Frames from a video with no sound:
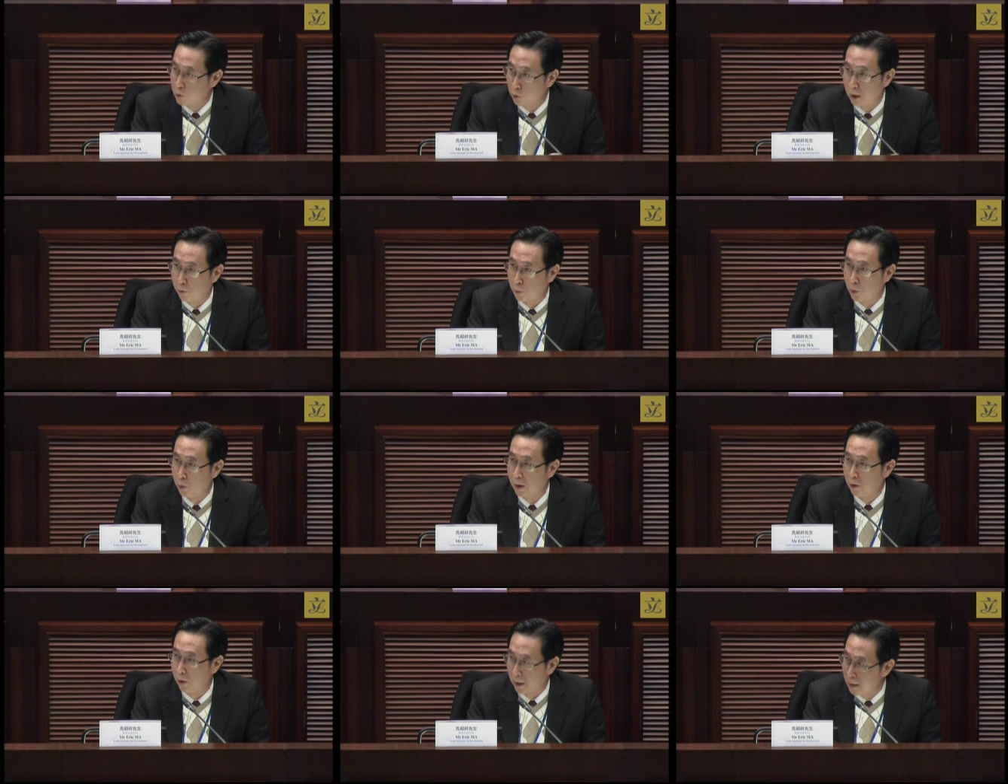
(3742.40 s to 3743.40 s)
for
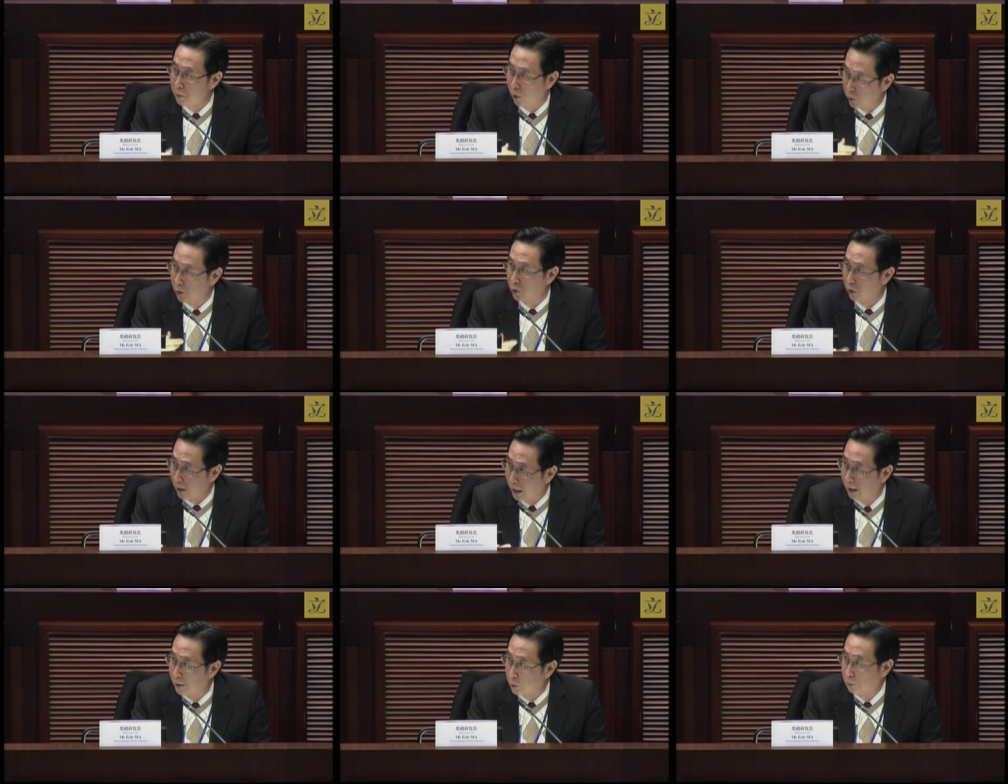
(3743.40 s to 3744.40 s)
suitable uh,
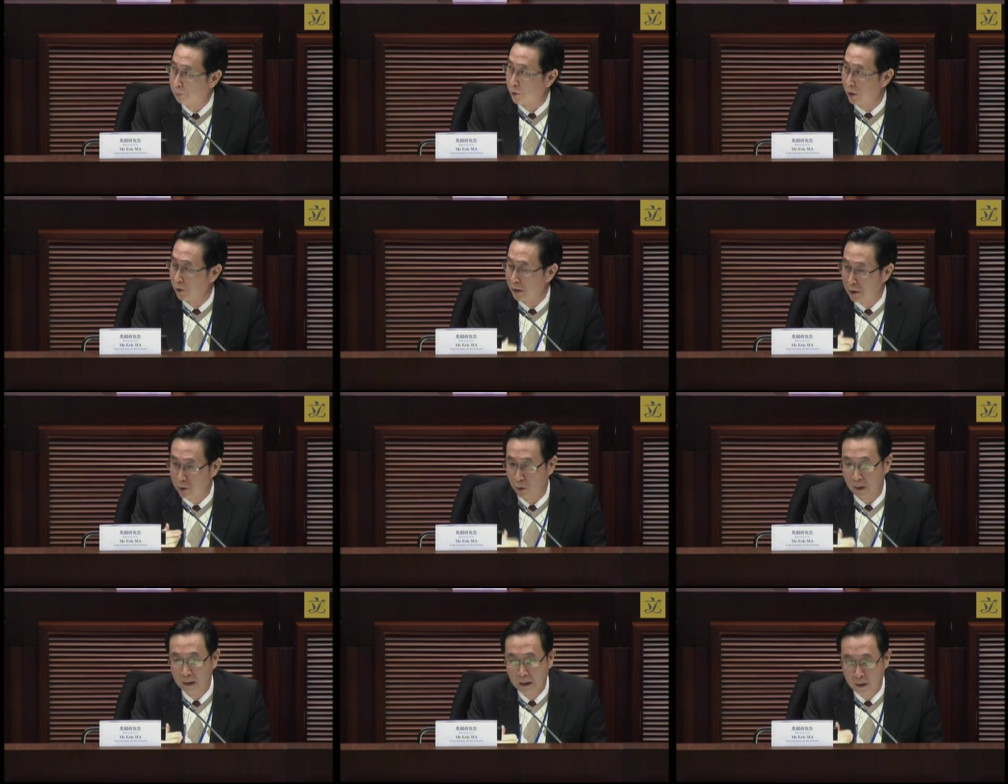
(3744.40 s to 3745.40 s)
proposals.
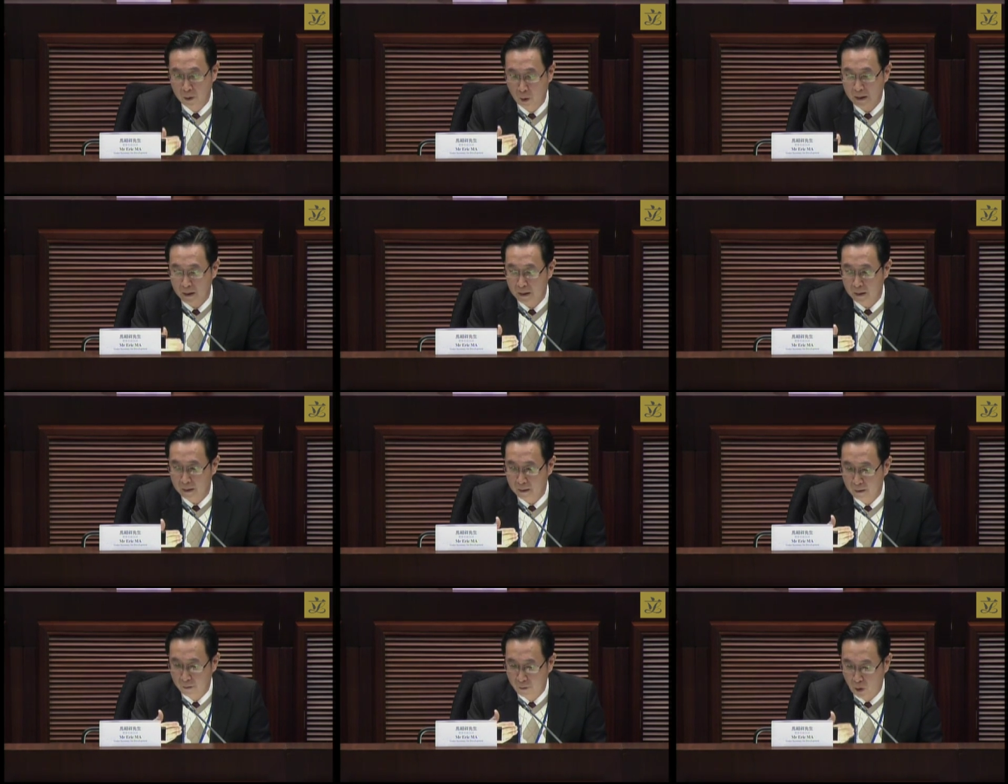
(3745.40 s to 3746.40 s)
I do hope that
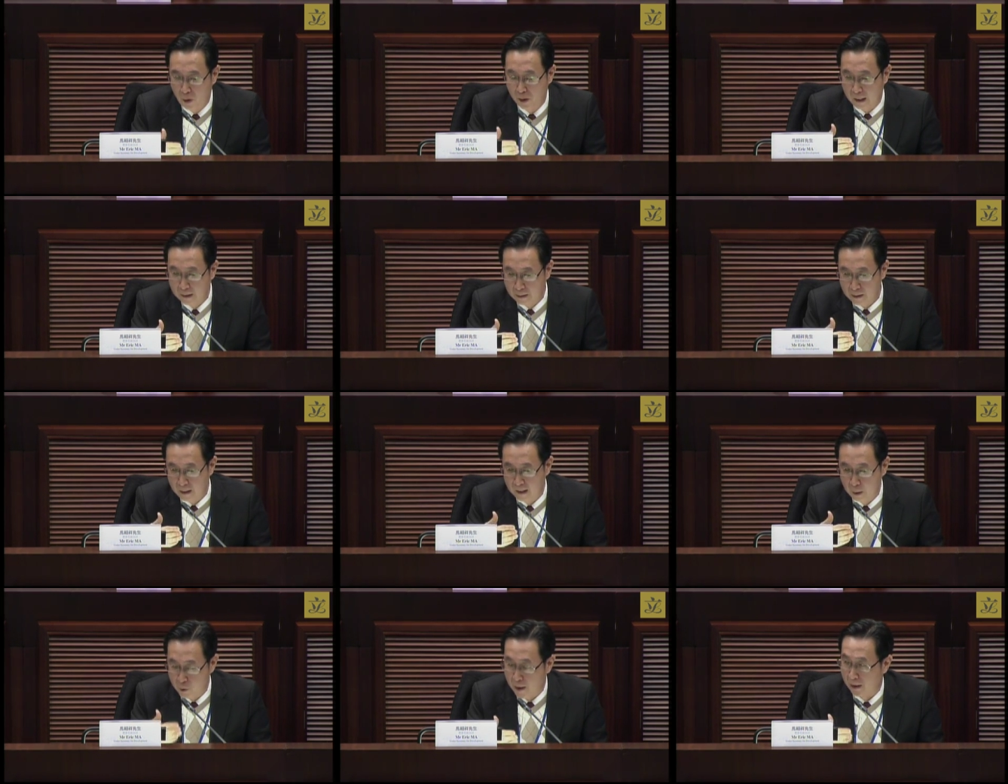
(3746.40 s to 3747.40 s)
uh, some
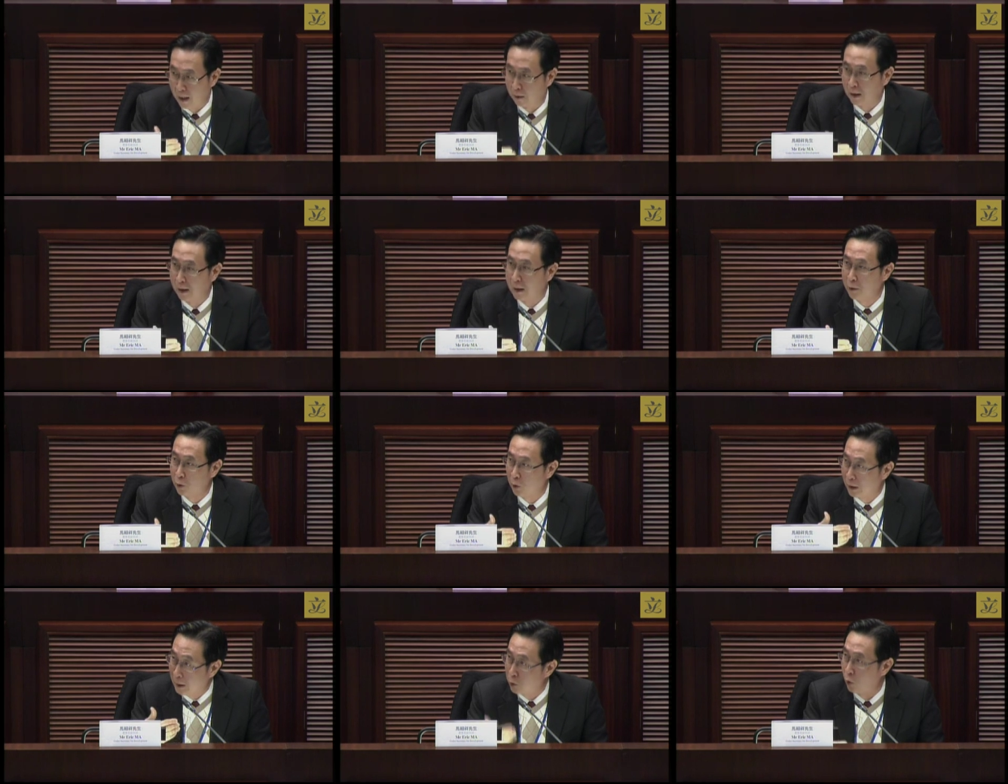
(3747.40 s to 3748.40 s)
some of
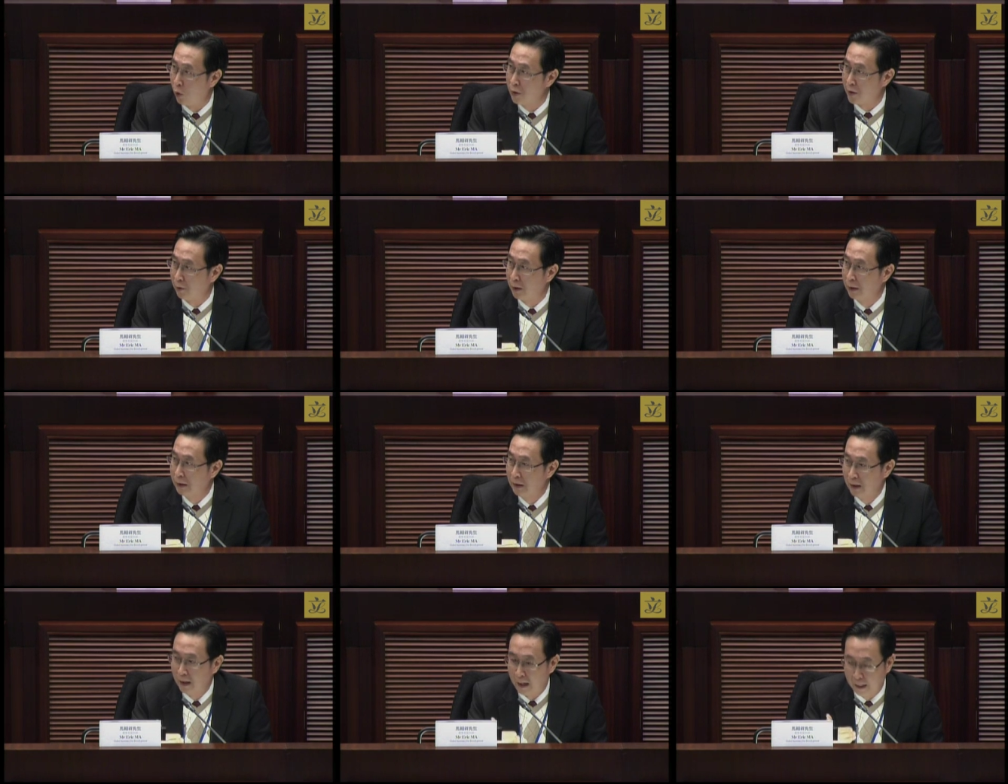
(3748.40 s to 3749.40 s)
them will uh,
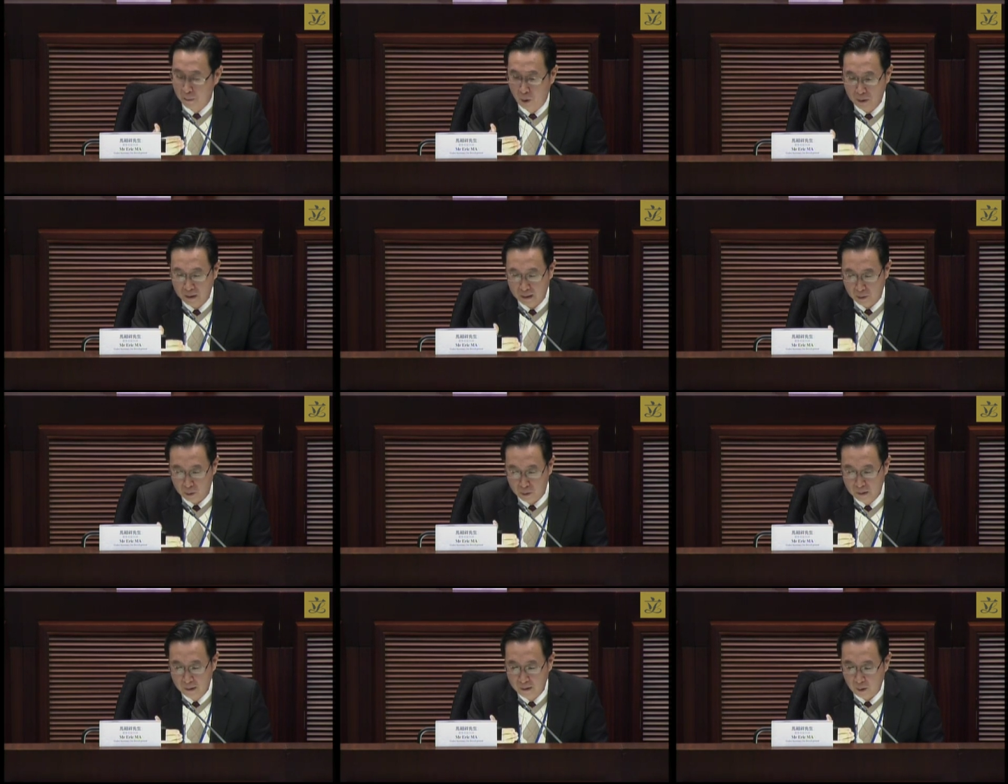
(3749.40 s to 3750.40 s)
adopt our
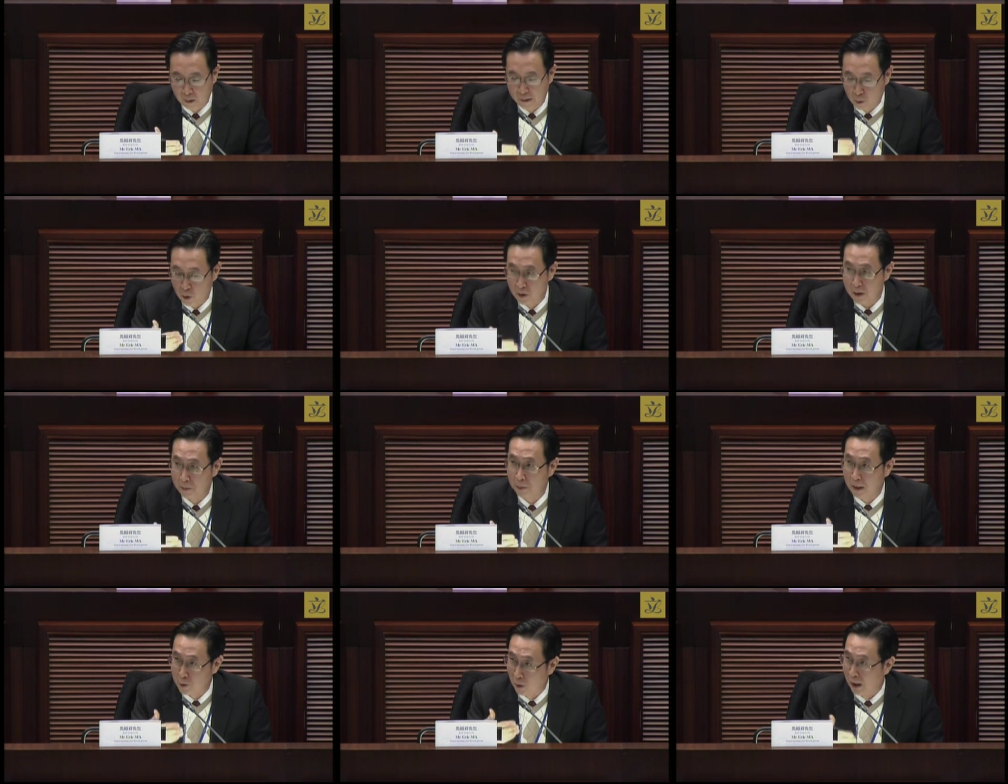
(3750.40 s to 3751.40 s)
proposals, say,
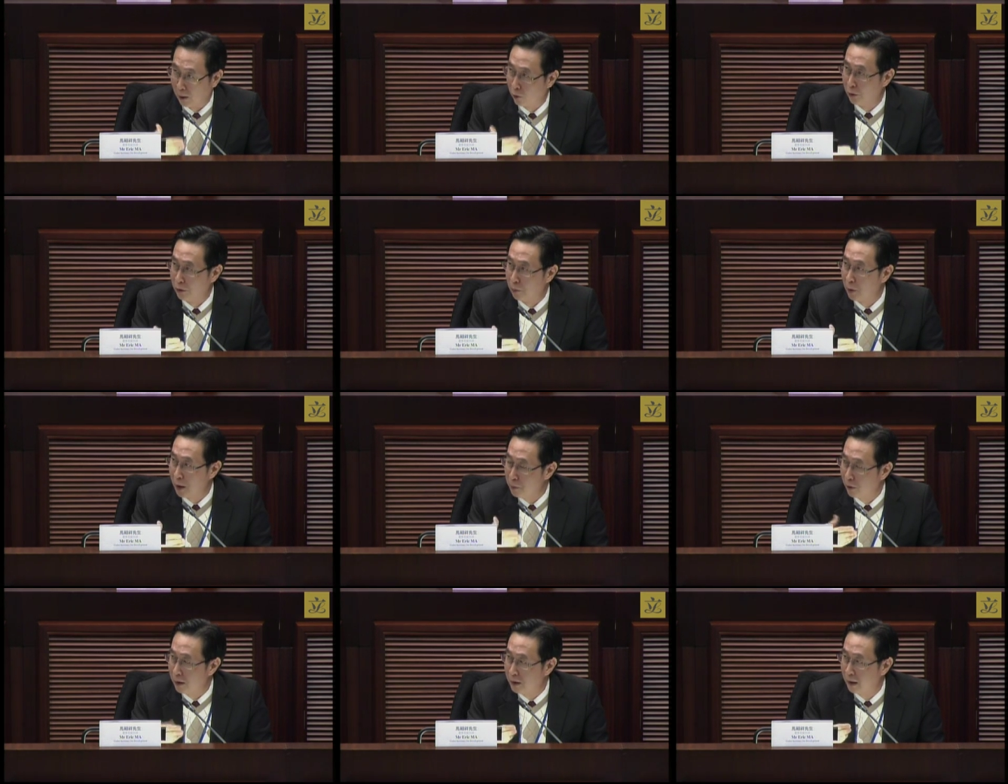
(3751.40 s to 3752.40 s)
for example, the pilot
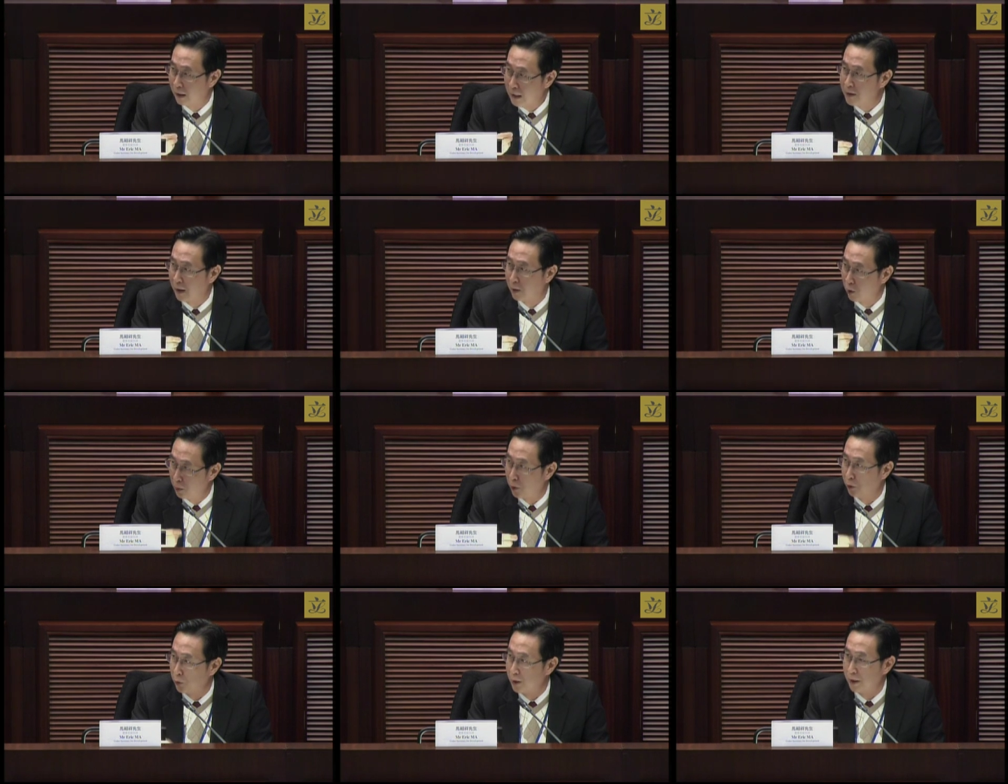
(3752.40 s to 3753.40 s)
scheme or
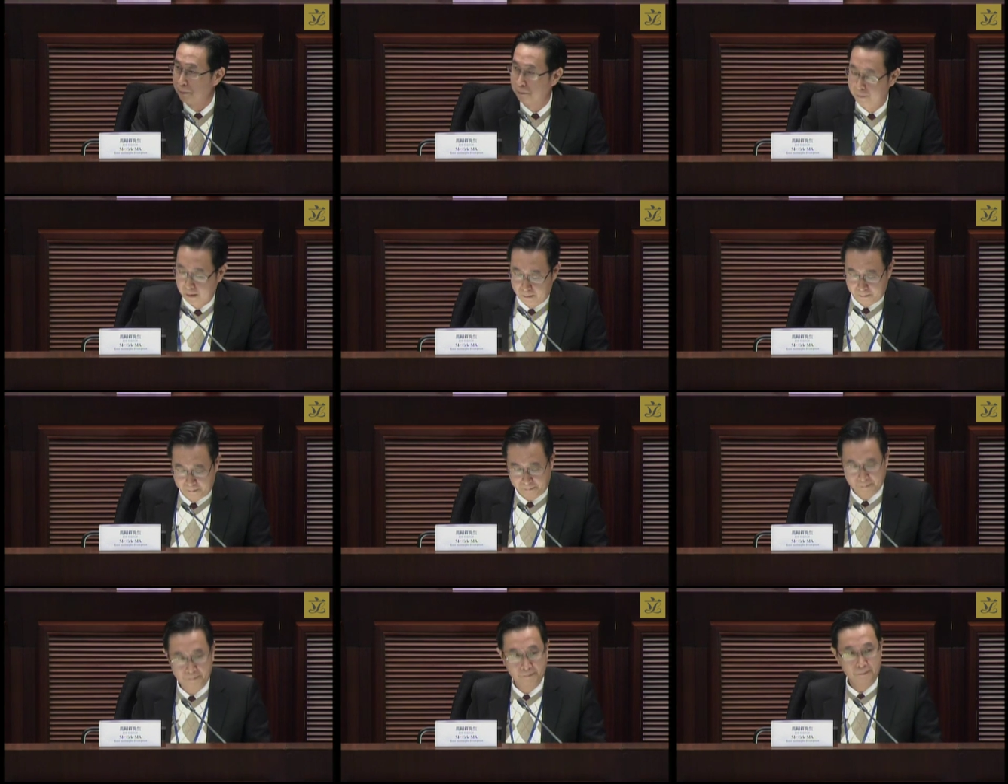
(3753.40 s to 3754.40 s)
the um, demand-led
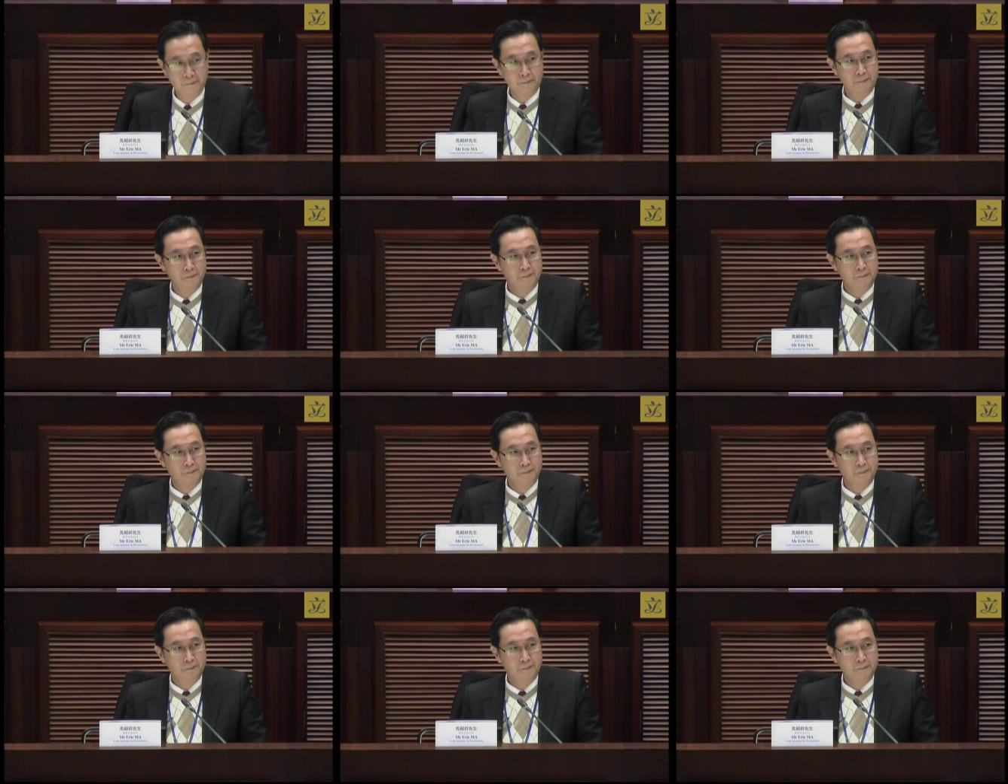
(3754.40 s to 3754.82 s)
approach of the